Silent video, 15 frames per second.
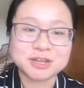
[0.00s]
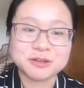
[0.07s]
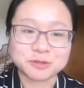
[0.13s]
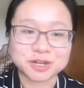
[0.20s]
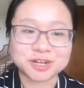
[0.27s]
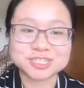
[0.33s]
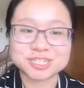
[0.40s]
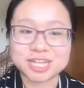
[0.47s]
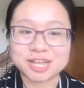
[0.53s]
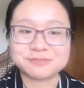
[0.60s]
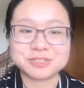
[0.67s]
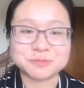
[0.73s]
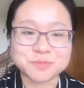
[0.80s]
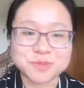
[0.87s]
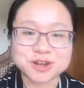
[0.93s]
we also have
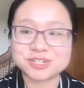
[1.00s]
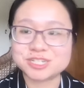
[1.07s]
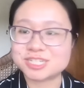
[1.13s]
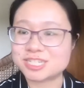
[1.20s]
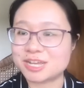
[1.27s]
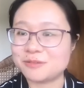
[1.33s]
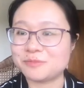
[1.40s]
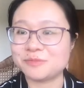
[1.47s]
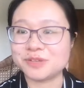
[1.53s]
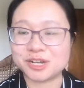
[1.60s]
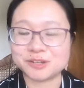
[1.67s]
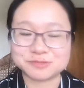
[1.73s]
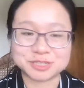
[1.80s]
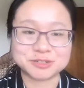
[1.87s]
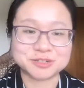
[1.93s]
to merge some
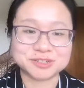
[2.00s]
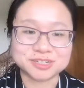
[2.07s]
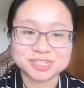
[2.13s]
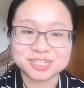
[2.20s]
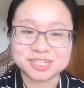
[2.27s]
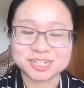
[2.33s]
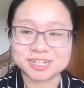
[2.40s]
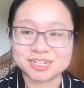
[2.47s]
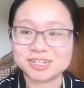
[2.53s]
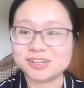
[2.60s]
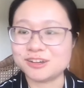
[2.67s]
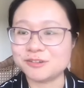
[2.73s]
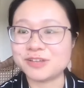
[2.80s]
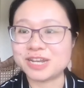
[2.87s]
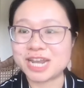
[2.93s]
of the
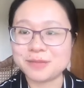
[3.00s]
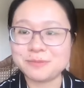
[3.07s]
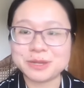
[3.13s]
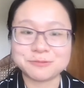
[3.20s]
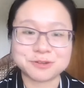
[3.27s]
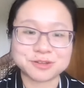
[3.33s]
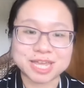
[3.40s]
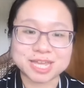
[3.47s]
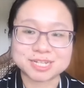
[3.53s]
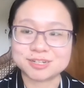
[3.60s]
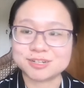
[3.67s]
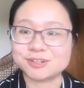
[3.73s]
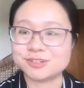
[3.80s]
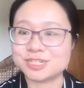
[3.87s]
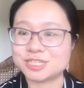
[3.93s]
overlapping row
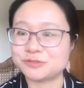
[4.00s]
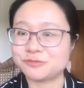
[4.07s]
categories.